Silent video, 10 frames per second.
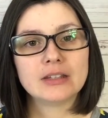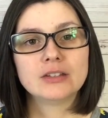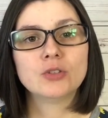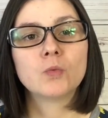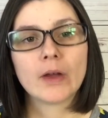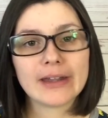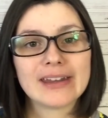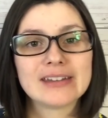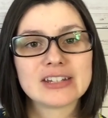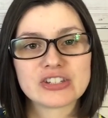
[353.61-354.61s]
you
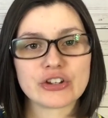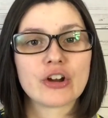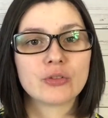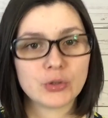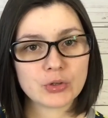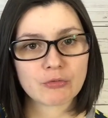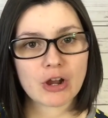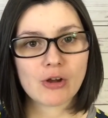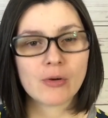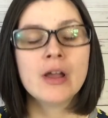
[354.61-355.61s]
wanted to start
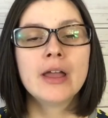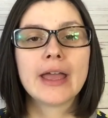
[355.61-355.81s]
LuLaRoe,